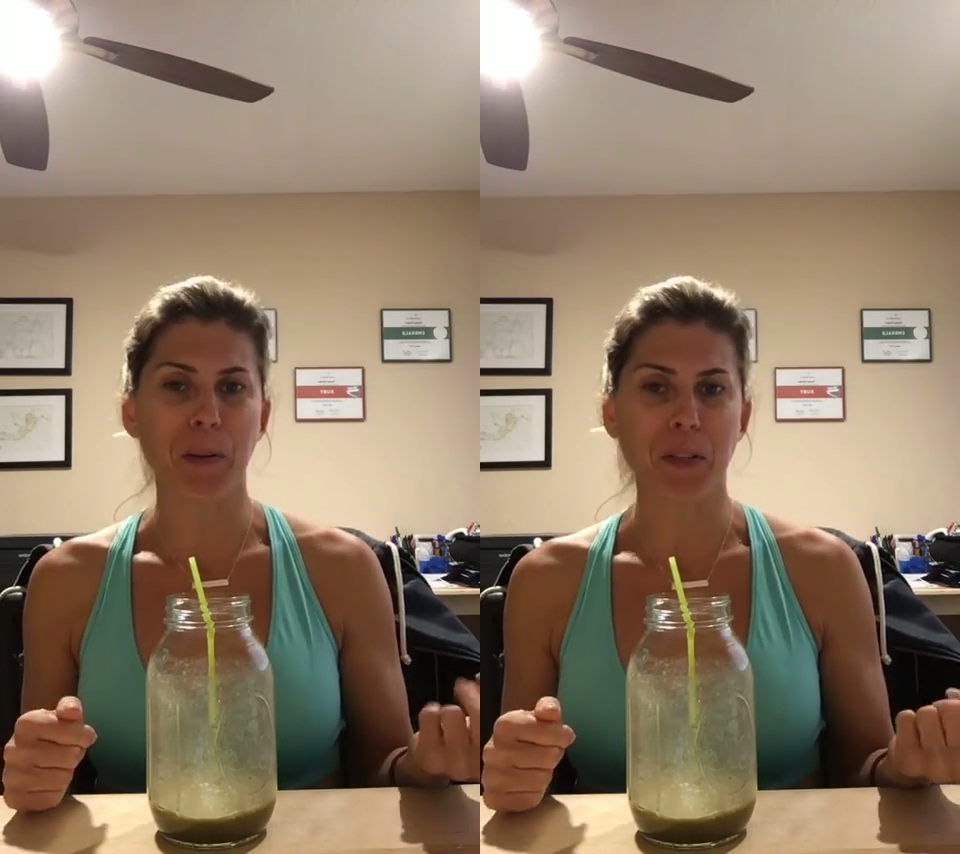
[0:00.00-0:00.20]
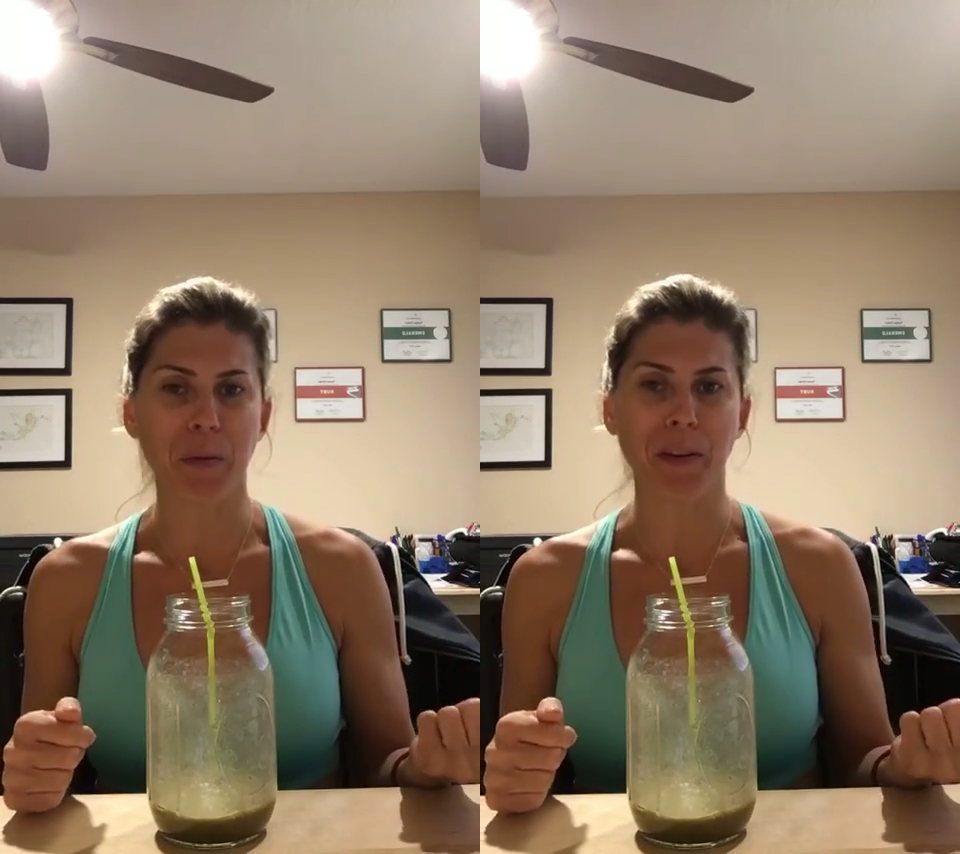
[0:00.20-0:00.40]

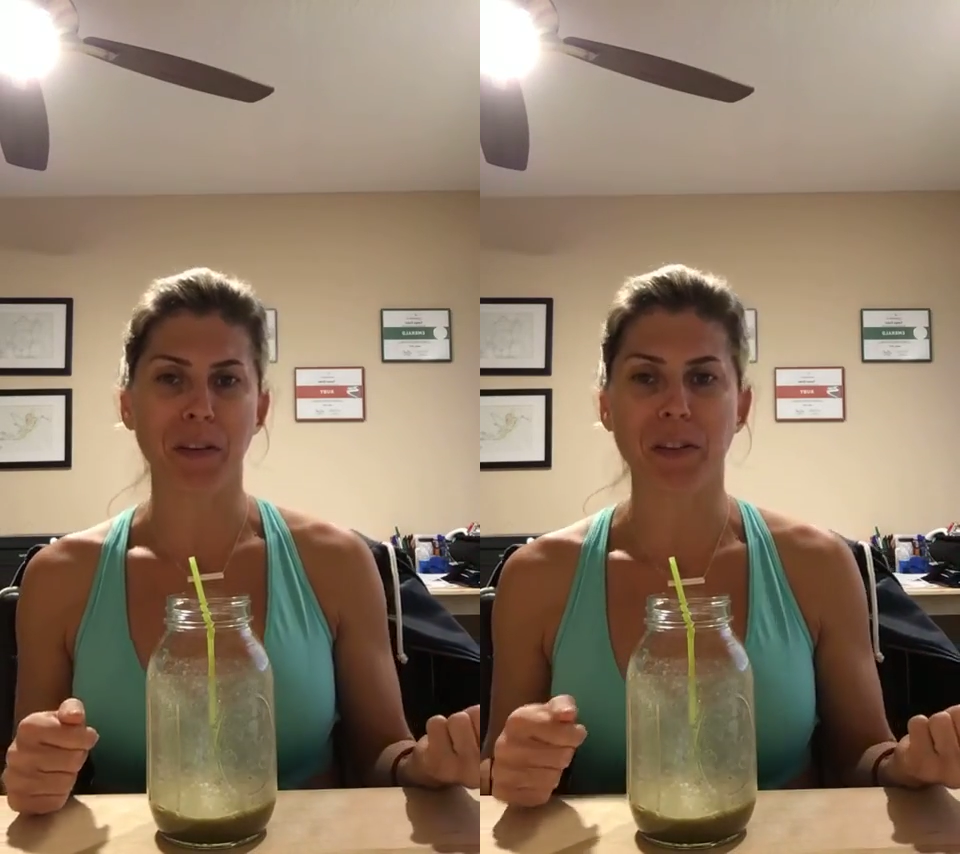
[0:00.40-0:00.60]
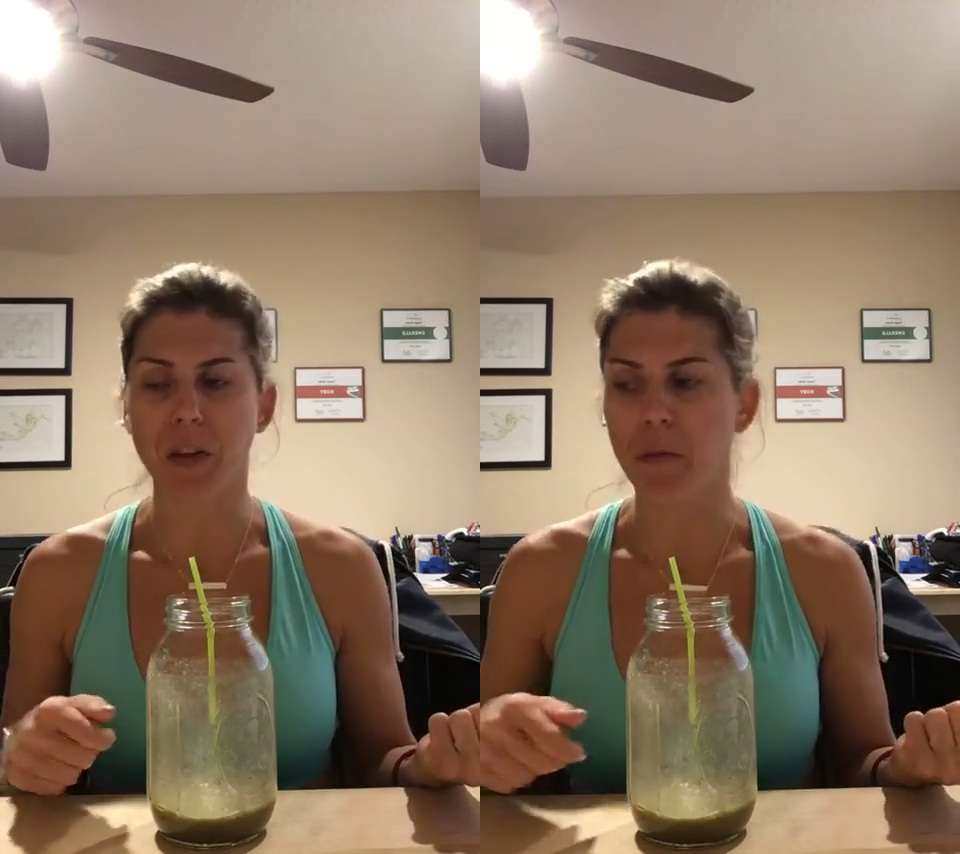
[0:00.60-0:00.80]
you're
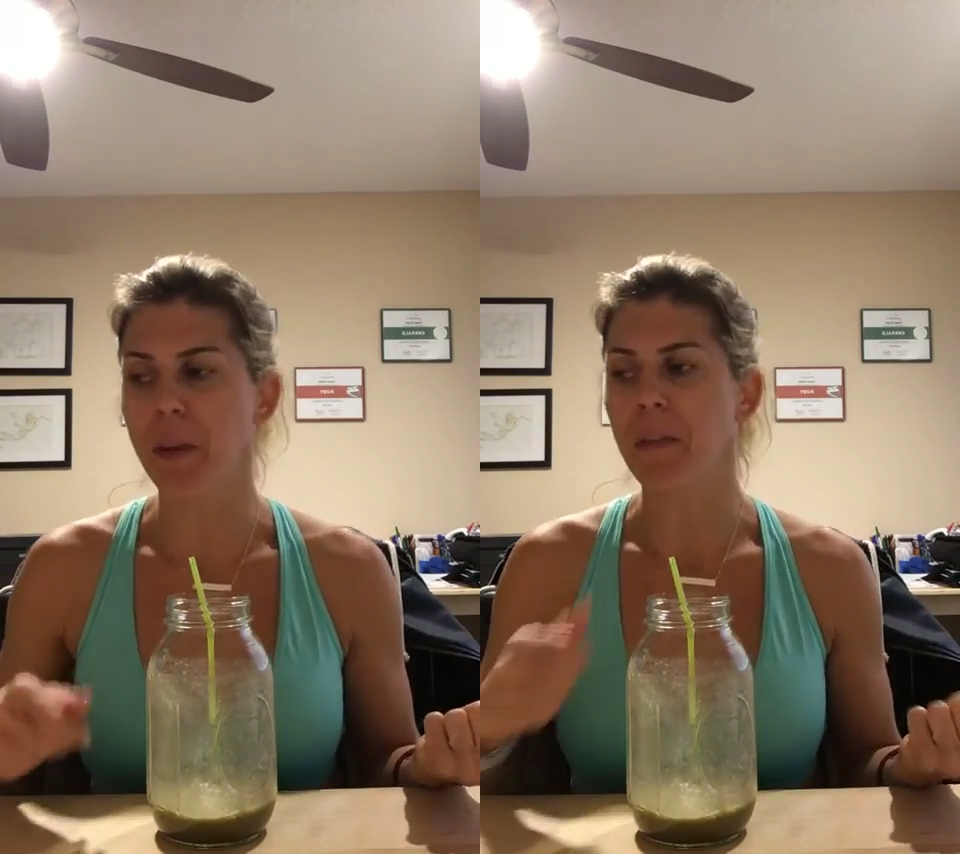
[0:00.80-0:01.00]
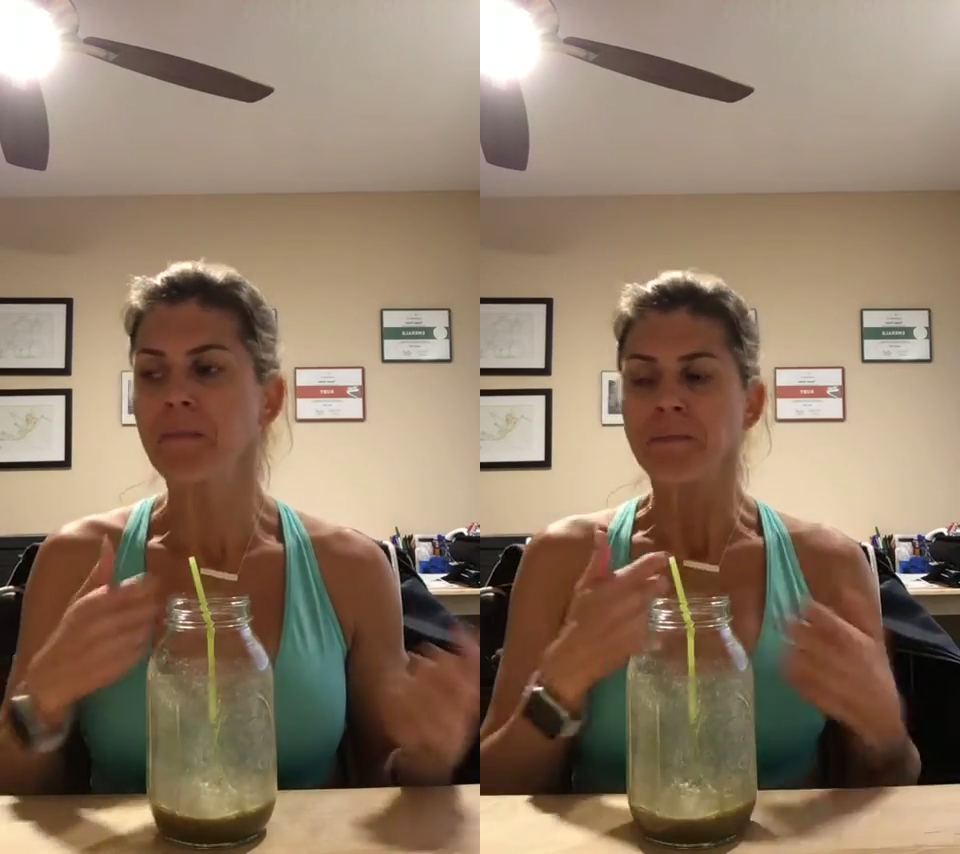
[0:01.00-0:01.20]
surrounding yourself
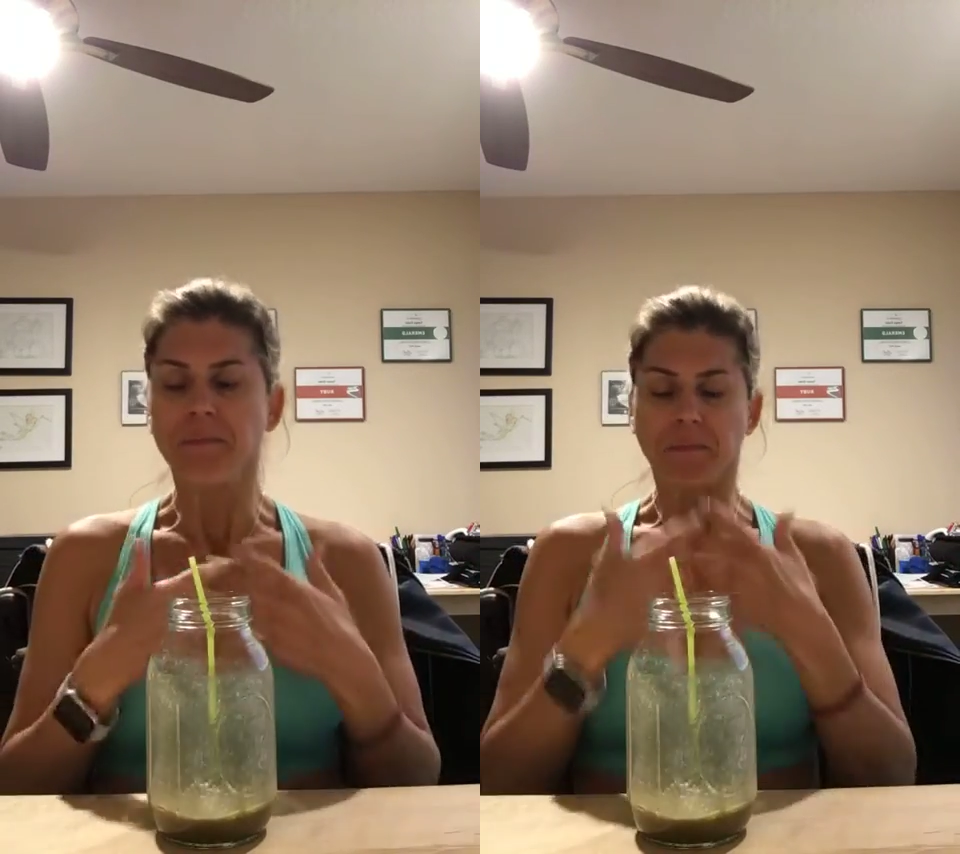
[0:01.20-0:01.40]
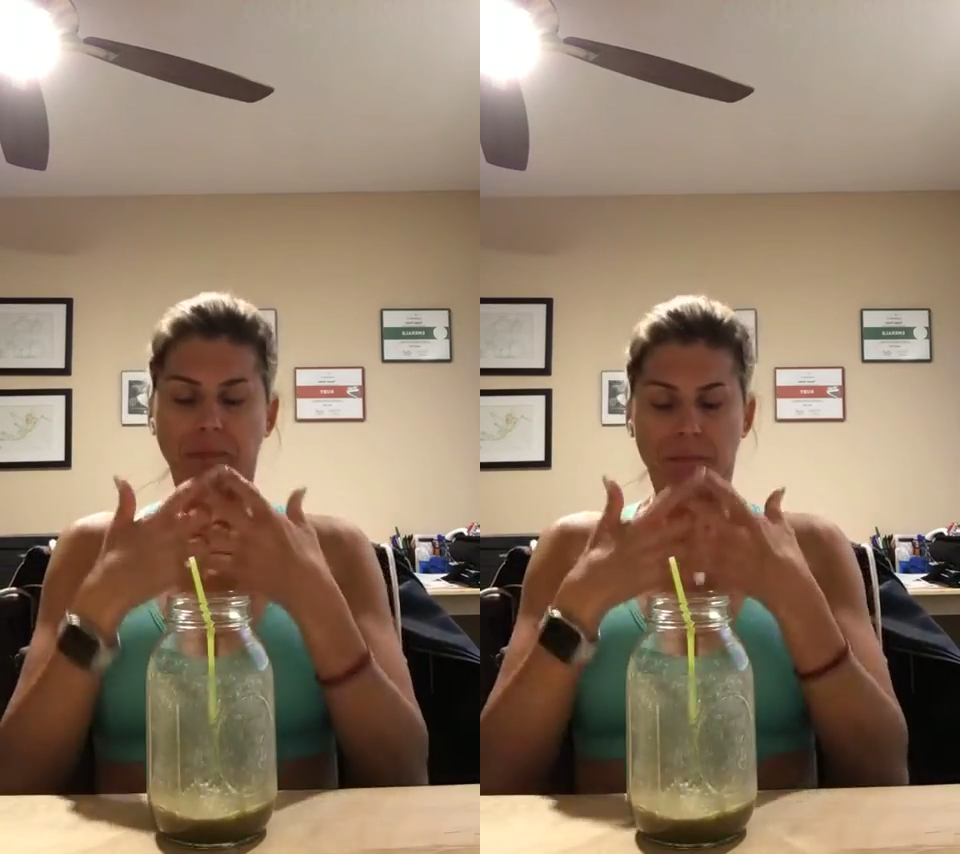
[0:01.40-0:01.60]

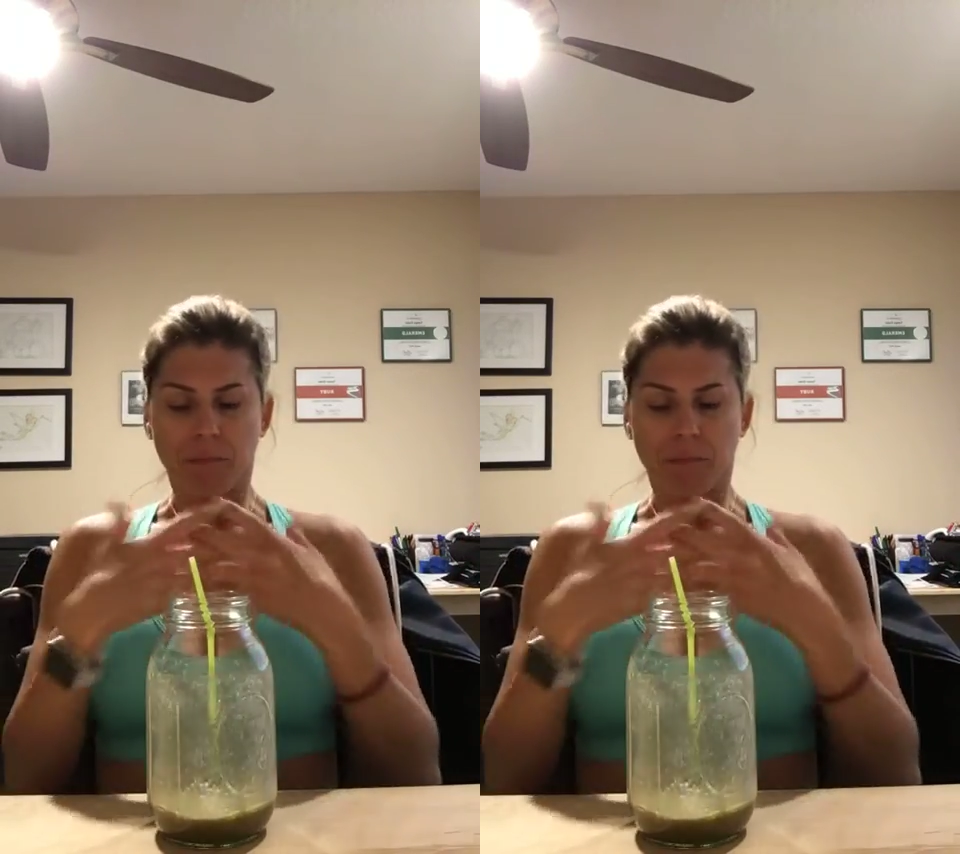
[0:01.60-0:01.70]
with.